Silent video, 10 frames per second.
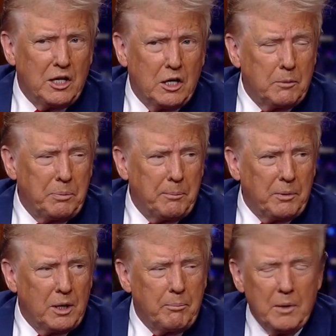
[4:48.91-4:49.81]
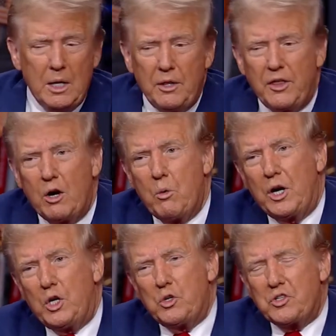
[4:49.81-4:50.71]
They cut people up. They don't
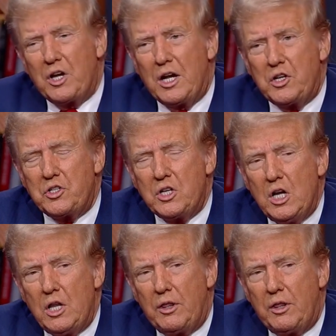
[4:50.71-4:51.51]
want to use guns.